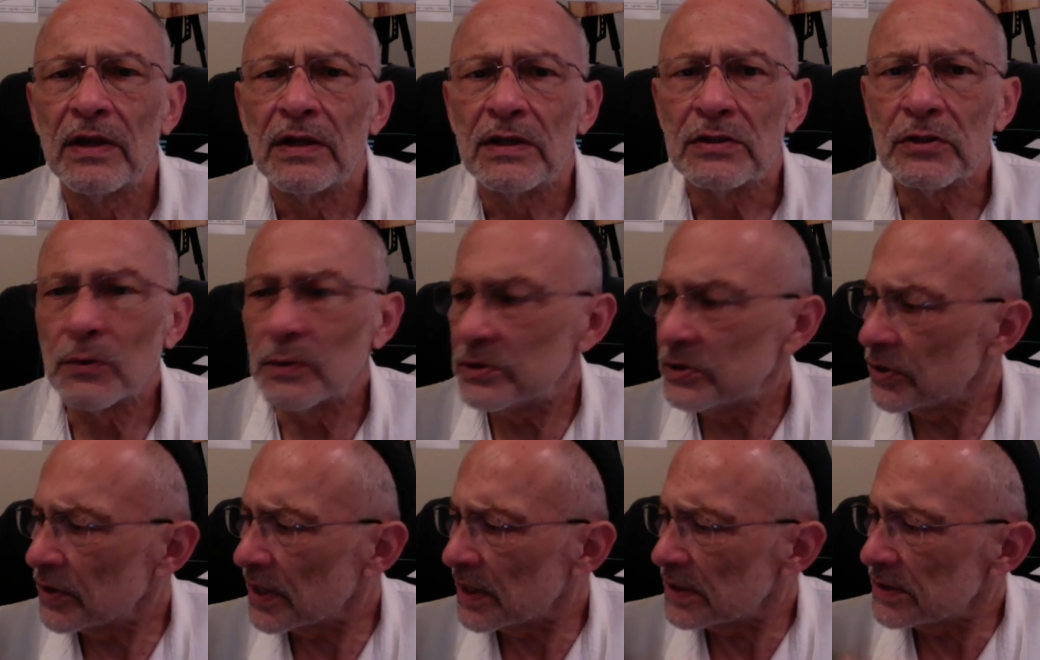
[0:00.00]
So as
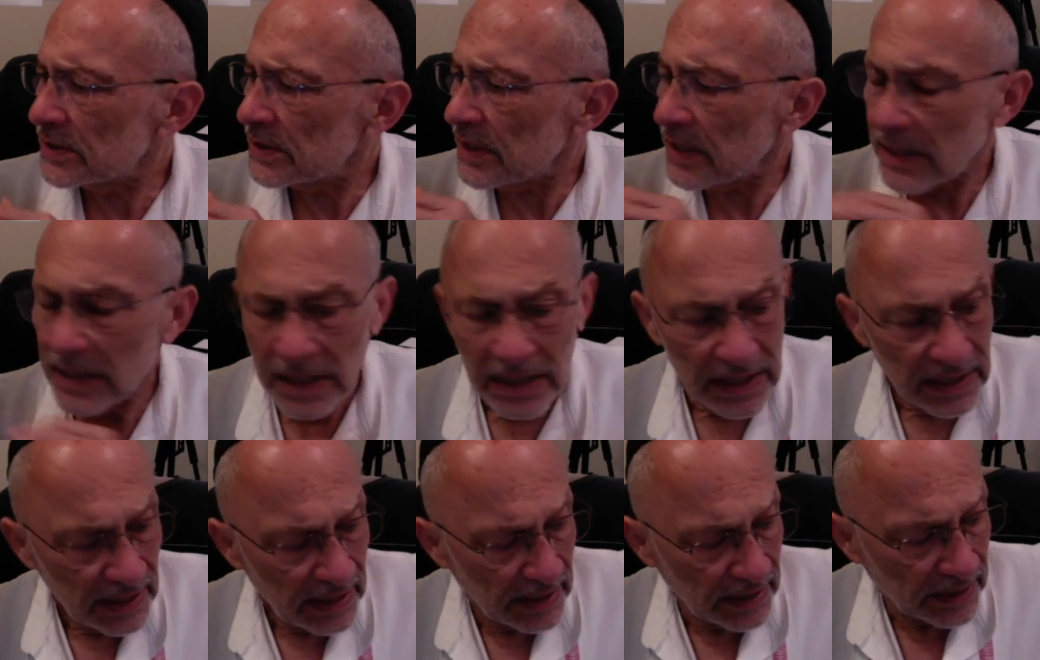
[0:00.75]
you can see
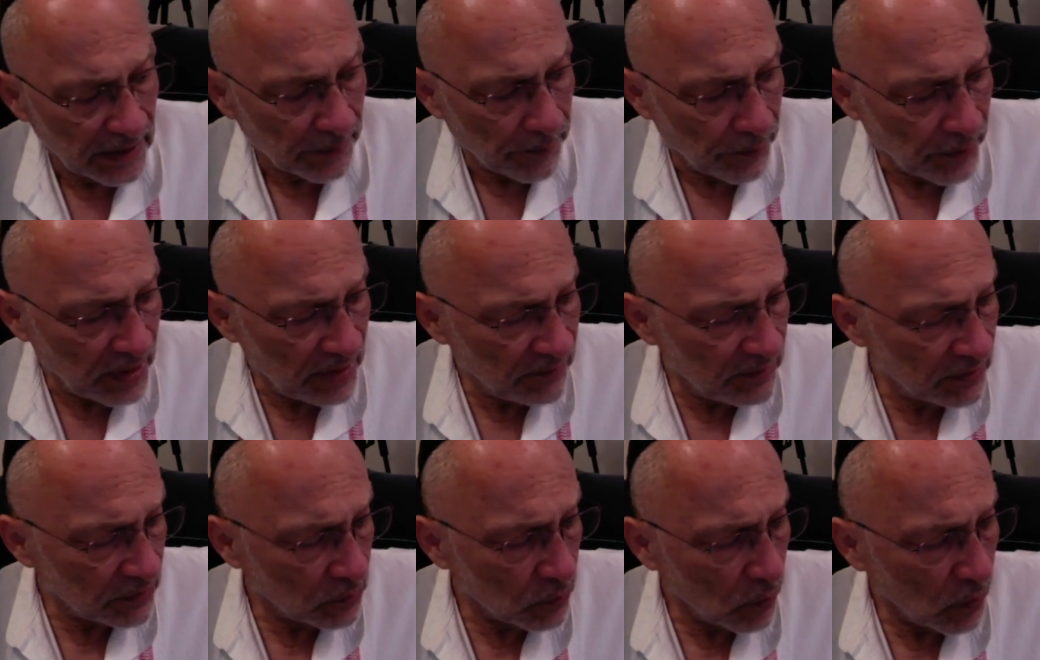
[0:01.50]
in the
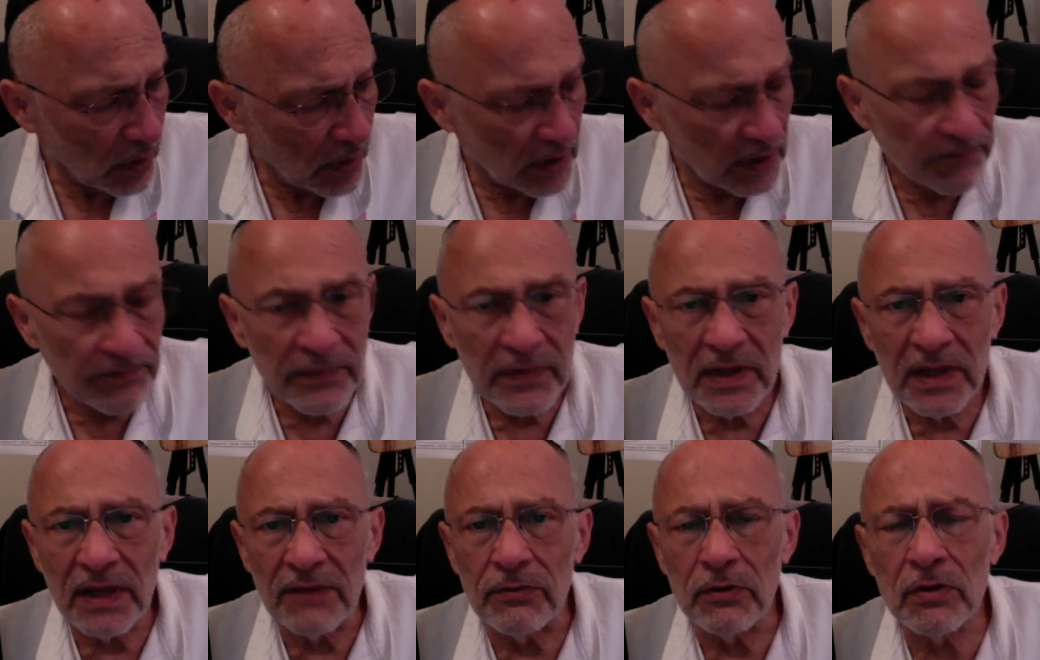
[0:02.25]
previous one,
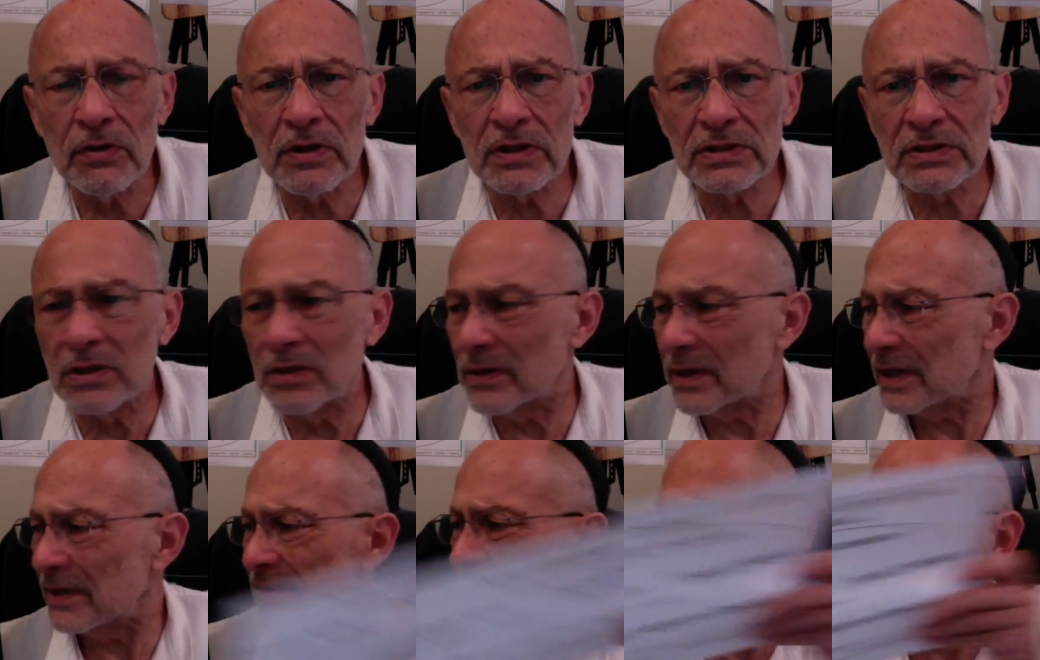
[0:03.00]
if you just
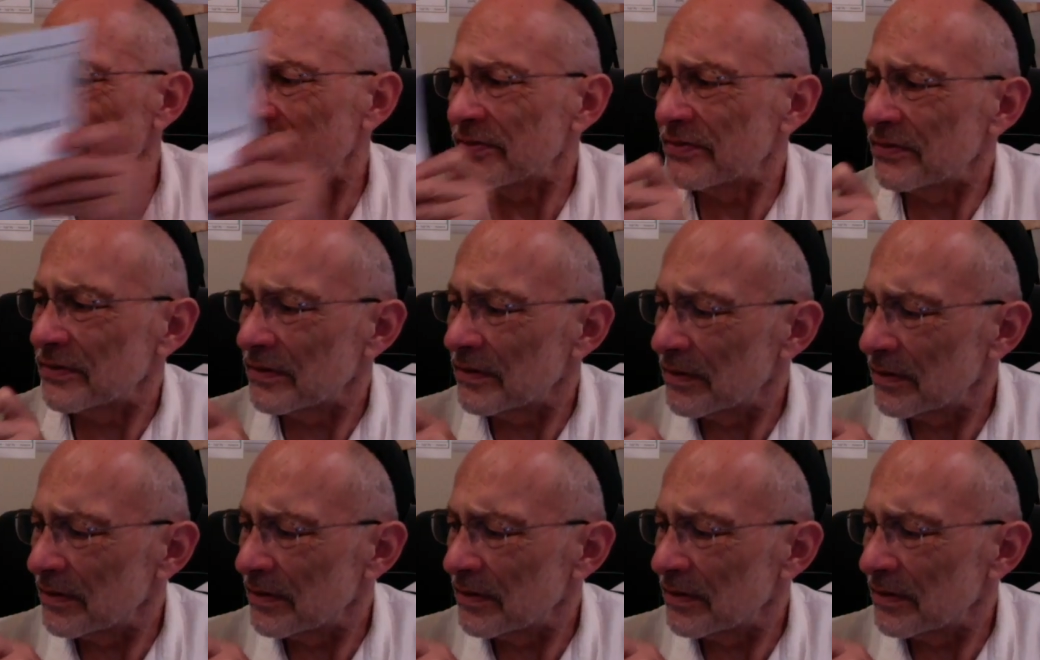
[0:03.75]
look at this,